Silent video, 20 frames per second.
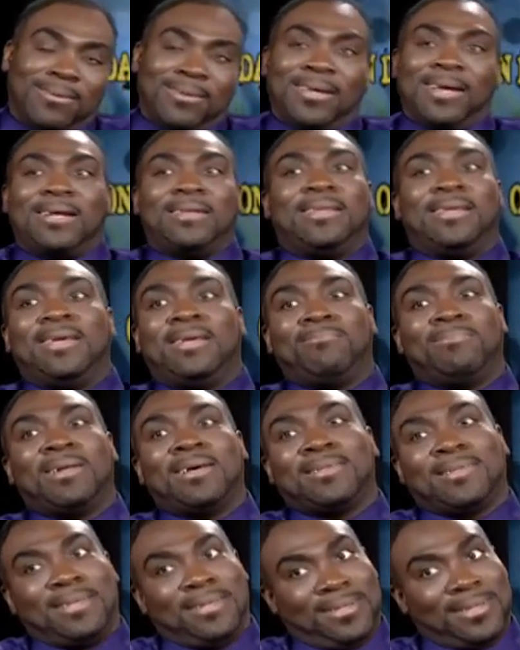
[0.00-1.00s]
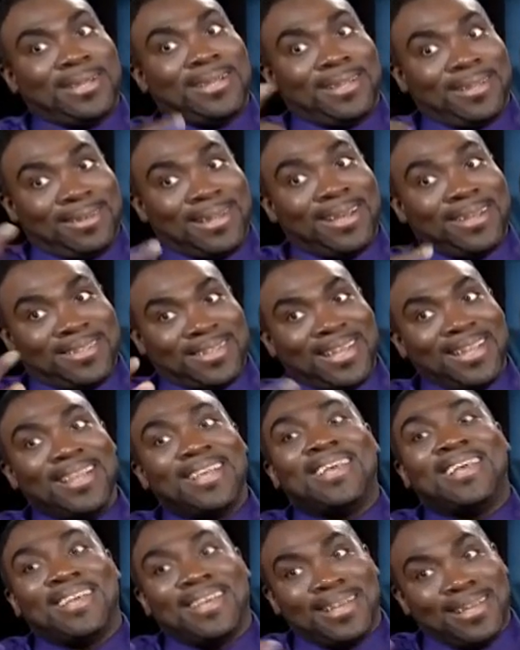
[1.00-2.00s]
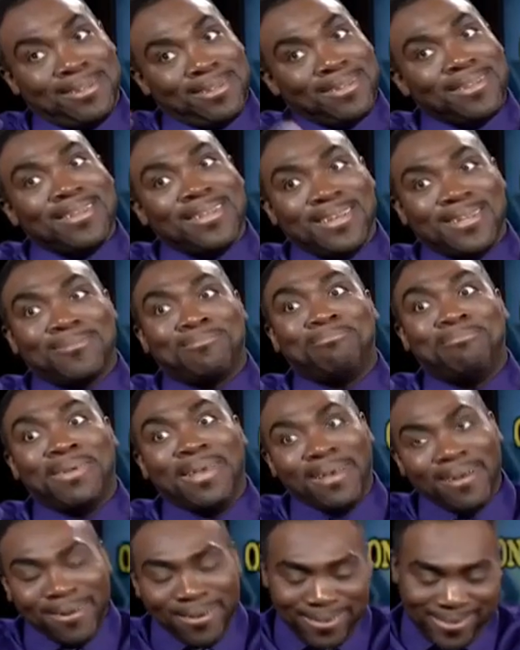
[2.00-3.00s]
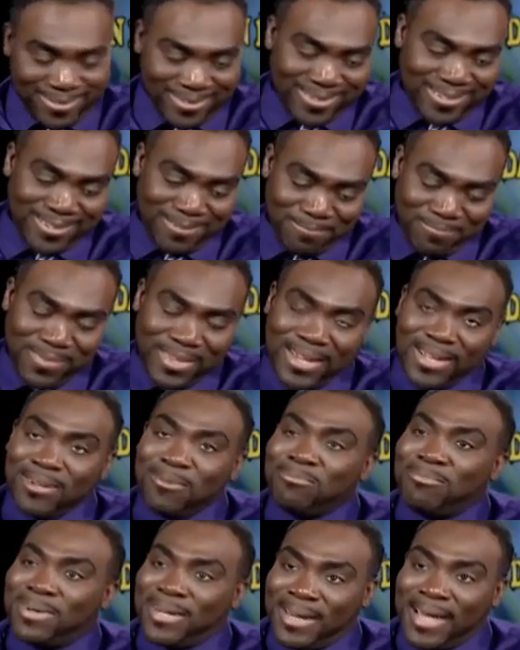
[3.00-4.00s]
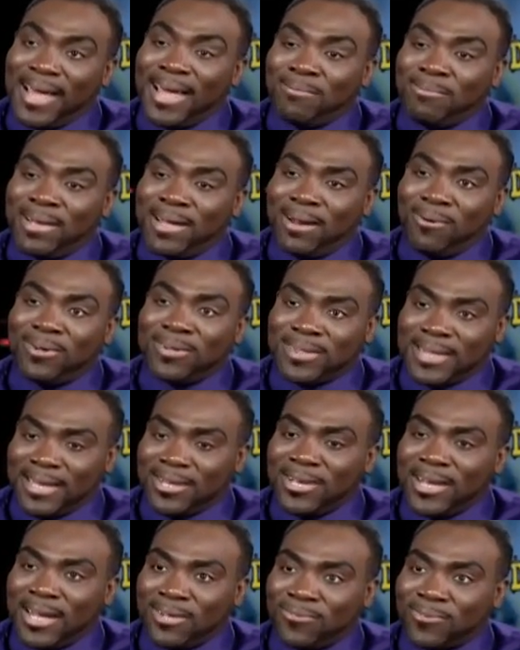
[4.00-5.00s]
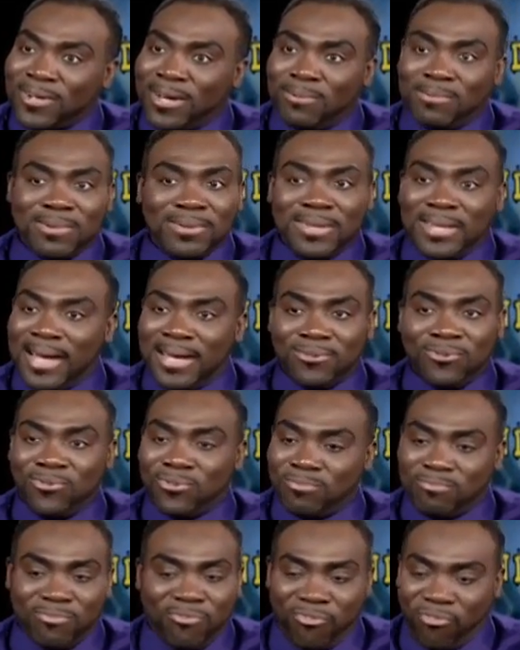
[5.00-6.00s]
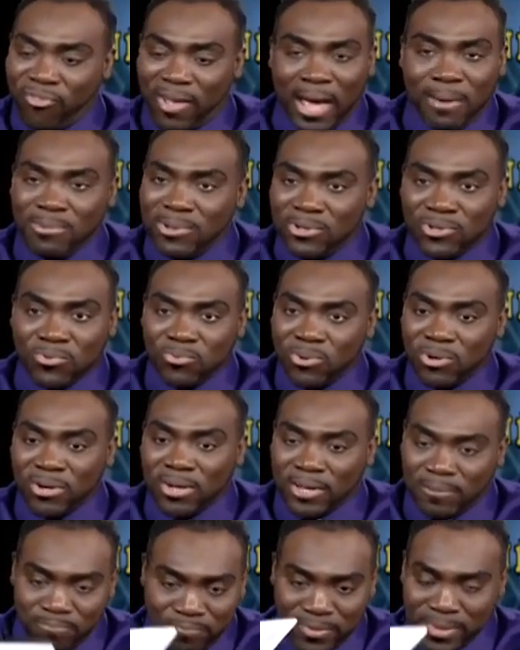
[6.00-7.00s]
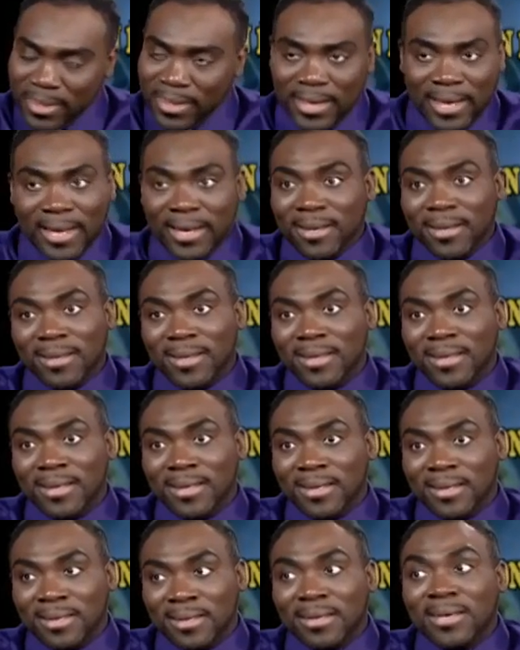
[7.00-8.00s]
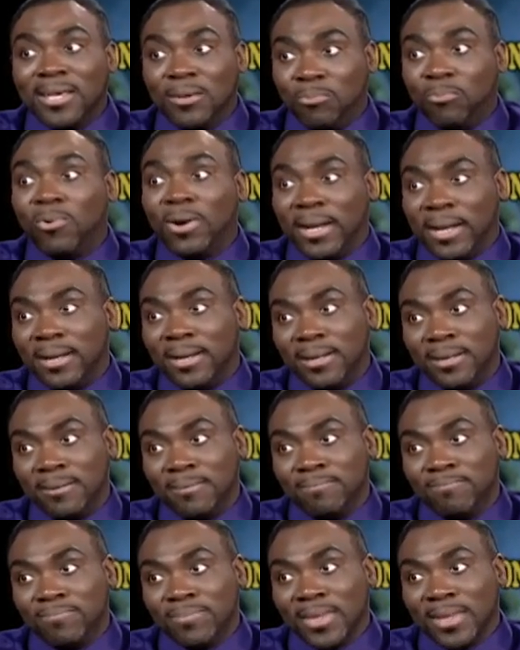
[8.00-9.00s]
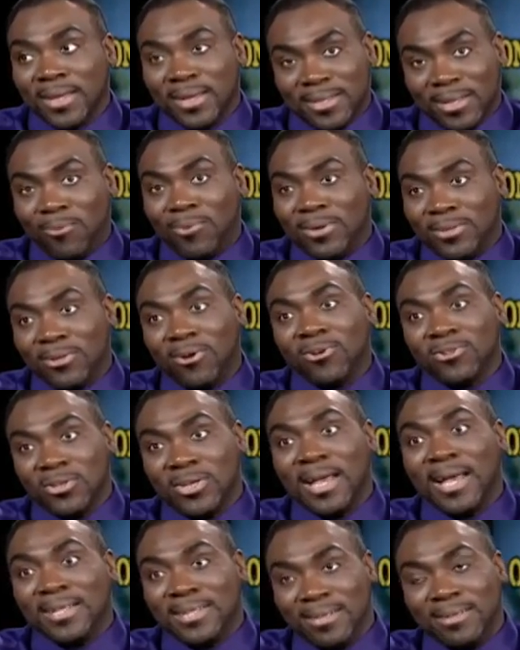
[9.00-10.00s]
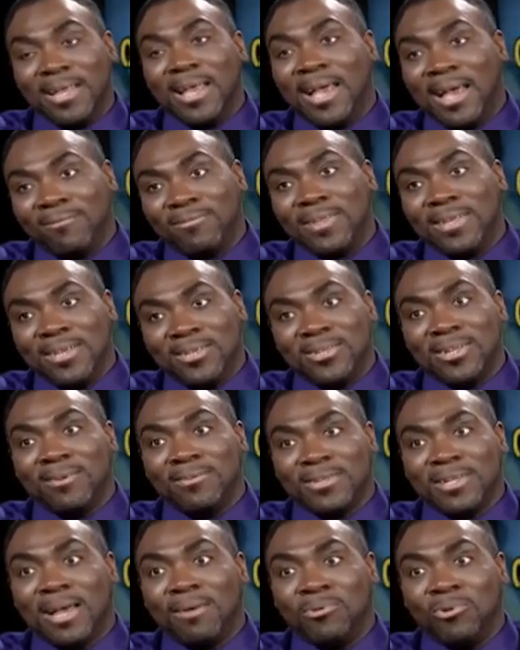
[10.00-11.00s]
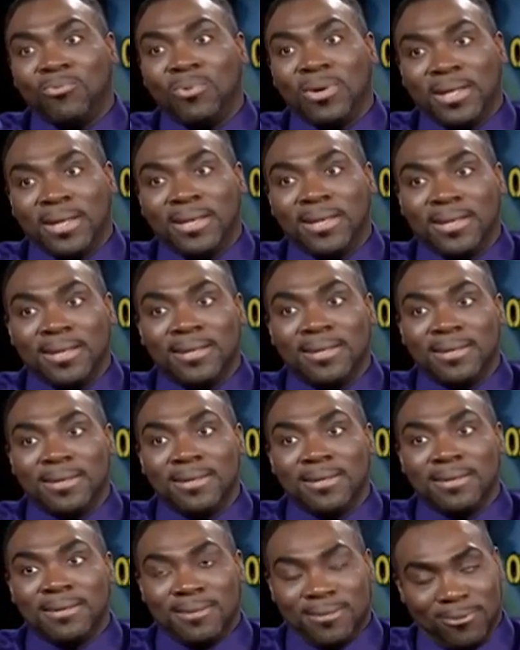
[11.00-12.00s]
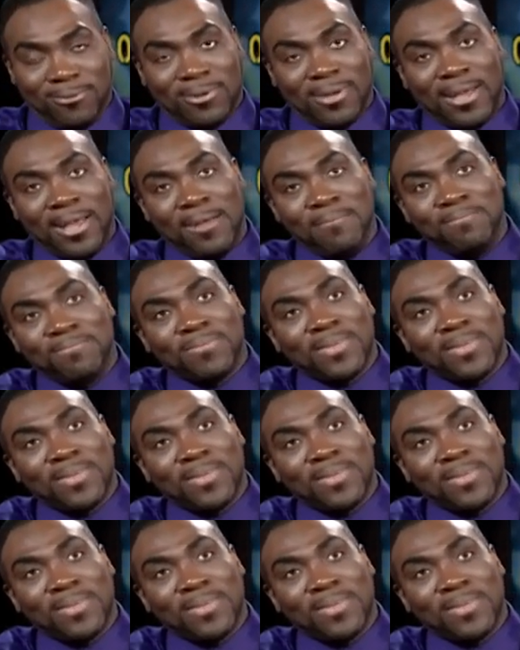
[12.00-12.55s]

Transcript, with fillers: yeah, I did, but I say shit and I said. That's beautiful. It's Bill. Yeah. but hey, man, I want to thank you guys for coming. You guys do some fabulous work and keep winning because I want to talk to you guys each and every time you win. Yeah. Okay?